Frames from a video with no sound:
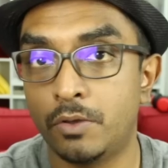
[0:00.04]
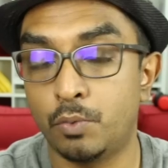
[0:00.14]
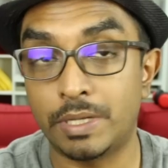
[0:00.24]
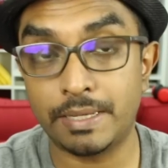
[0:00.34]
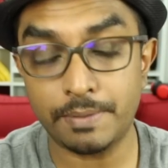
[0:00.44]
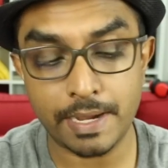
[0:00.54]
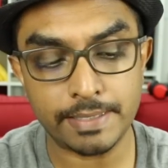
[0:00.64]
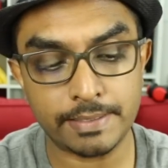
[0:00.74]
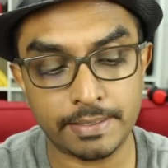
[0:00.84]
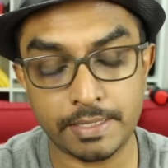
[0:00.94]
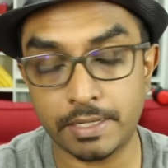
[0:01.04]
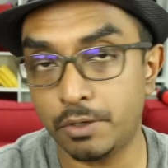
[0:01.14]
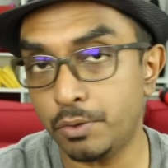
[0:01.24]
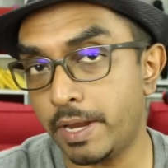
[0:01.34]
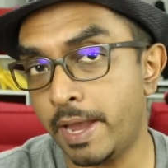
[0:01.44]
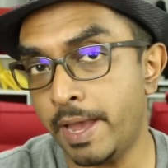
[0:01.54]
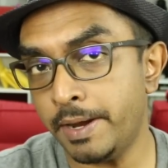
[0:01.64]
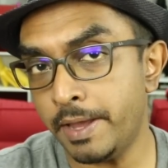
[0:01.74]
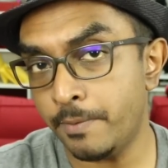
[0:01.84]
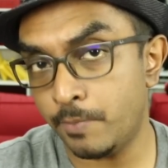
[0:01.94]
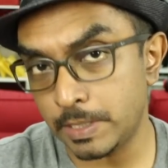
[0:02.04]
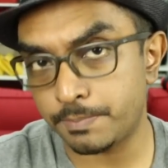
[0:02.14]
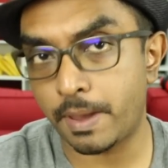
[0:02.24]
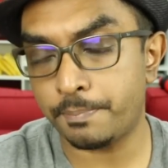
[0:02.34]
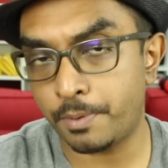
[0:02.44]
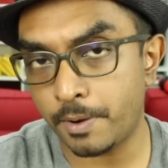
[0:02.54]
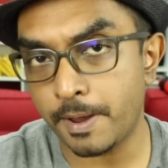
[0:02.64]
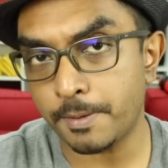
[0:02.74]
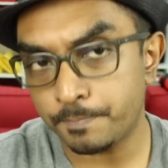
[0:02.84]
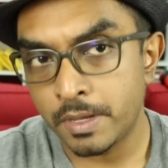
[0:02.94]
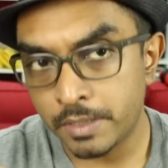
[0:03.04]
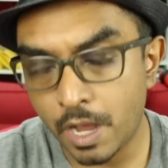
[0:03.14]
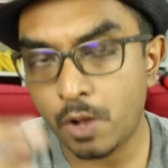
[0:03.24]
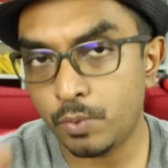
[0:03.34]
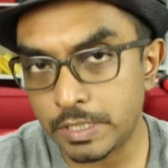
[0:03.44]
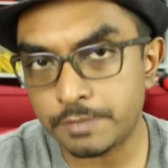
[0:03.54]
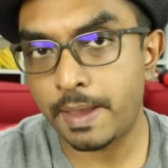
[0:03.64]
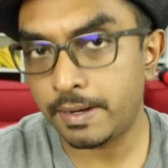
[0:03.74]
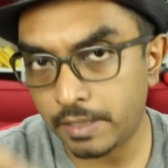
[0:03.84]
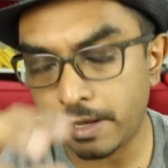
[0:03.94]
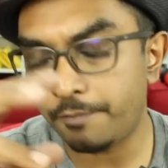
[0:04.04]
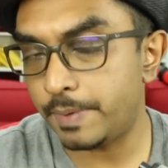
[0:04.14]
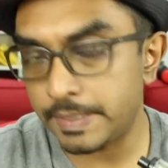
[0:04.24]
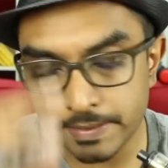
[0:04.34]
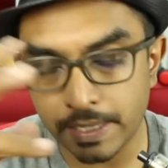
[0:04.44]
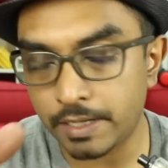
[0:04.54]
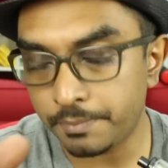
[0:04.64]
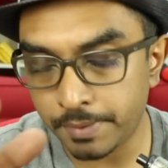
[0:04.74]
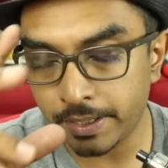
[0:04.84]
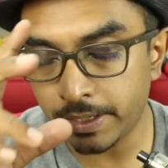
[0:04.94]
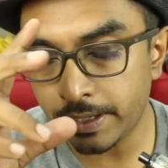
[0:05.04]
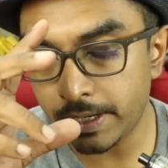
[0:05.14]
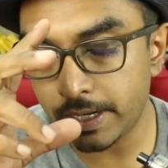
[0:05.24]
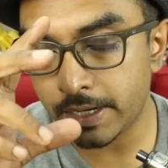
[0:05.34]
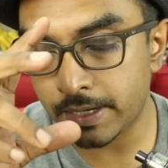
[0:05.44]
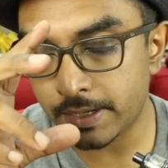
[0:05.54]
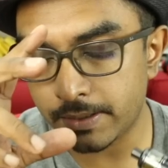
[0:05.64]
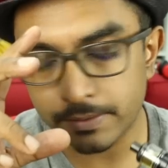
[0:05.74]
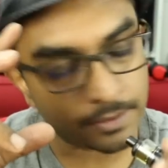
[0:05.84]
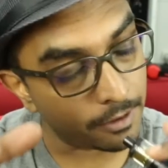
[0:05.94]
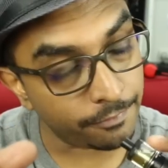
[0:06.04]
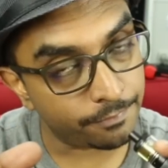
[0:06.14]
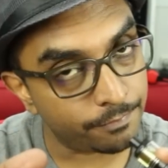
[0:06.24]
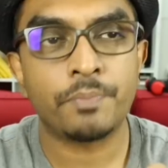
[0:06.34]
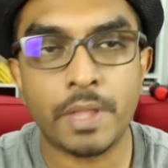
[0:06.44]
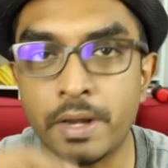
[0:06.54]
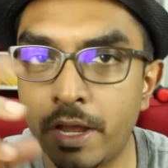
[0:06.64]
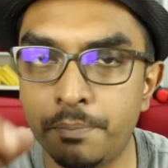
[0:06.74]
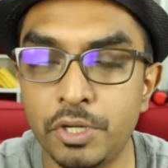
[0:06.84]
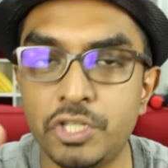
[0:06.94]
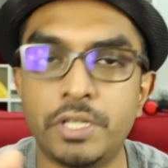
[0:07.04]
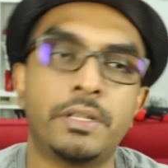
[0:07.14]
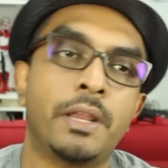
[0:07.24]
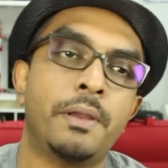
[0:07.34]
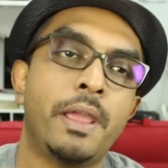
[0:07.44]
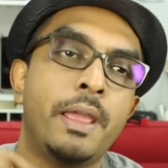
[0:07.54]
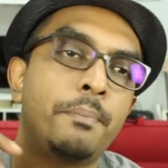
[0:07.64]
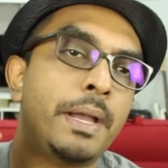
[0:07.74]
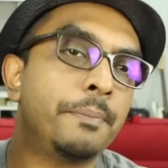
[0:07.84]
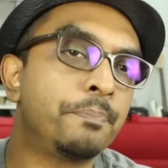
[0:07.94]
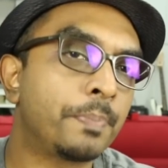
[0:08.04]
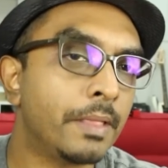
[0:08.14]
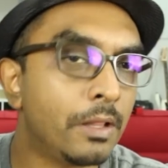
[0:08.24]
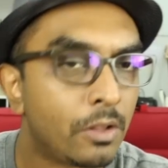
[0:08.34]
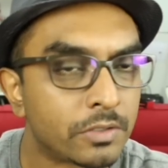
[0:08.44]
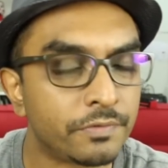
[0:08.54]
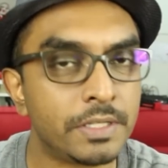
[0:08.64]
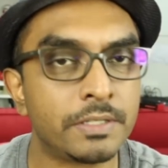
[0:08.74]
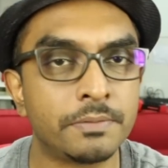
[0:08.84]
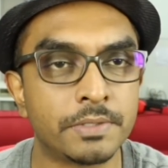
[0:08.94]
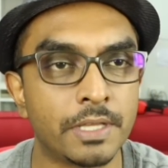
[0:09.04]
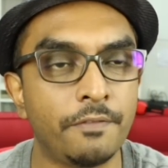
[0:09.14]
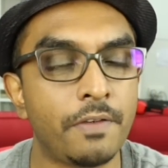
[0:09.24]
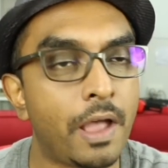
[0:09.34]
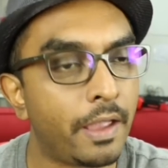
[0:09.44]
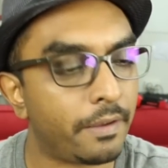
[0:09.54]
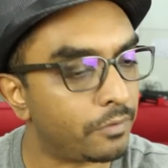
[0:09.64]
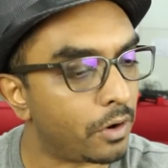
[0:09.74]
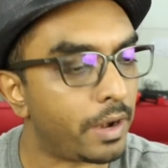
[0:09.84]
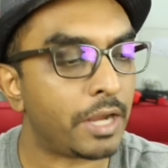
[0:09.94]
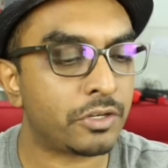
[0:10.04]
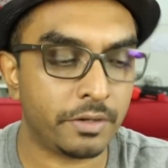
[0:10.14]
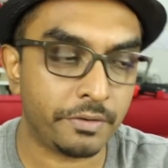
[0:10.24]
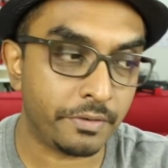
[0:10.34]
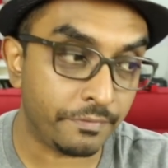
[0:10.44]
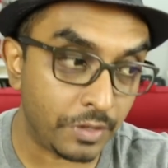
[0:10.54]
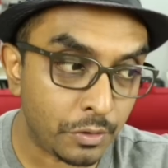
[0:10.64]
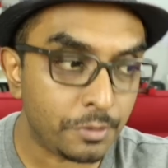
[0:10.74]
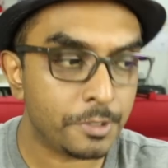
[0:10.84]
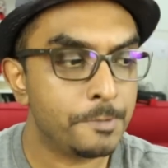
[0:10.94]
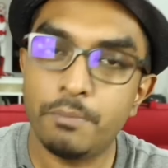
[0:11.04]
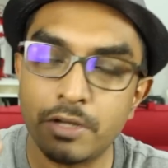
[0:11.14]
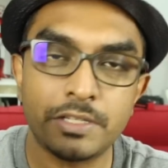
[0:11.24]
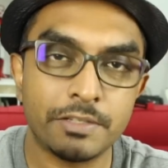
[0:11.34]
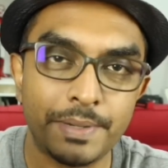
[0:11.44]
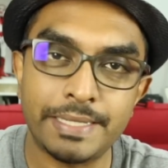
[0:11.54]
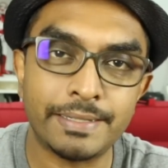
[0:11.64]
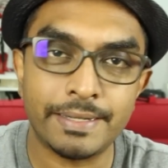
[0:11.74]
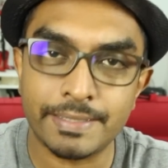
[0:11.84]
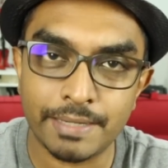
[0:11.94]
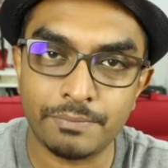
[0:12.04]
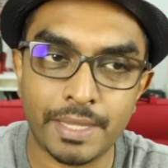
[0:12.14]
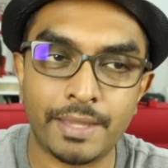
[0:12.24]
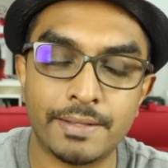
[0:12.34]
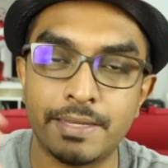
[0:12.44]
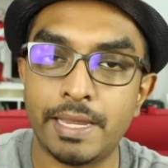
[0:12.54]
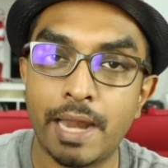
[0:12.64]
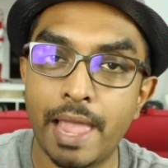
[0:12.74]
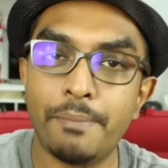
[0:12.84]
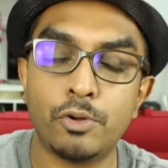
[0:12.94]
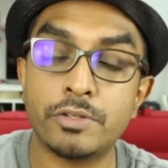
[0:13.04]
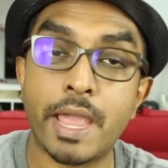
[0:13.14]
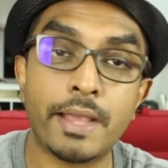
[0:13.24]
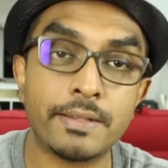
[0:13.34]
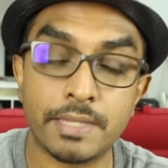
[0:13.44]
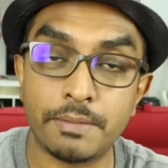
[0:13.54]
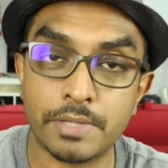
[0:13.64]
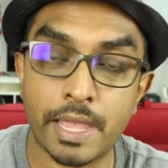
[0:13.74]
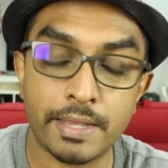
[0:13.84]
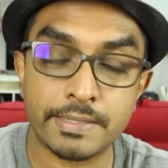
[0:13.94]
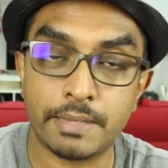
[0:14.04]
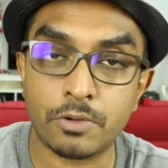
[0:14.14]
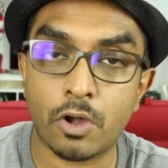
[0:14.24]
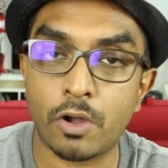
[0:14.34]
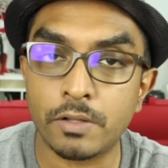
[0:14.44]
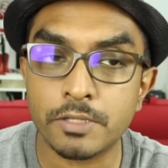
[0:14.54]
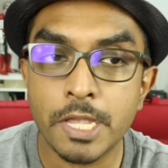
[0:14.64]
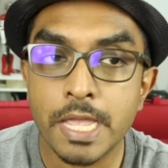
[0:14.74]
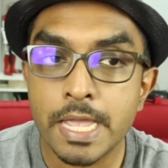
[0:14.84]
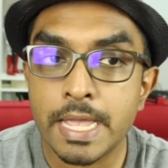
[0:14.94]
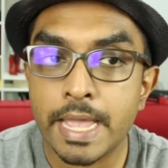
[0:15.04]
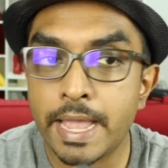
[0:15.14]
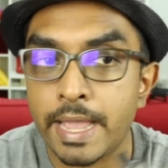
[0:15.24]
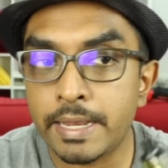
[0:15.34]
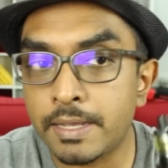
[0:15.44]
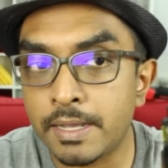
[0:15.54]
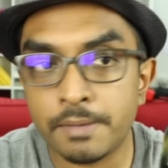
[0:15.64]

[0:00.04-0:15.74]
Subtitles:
What's up guys, let's take a look at a Wismec product. Now Wismec, they've been sending me stuff and I appreciate that, but lots of this stuff I have not actually reviewed because it's basically the same thing. It's the Elabo tank, same coils, and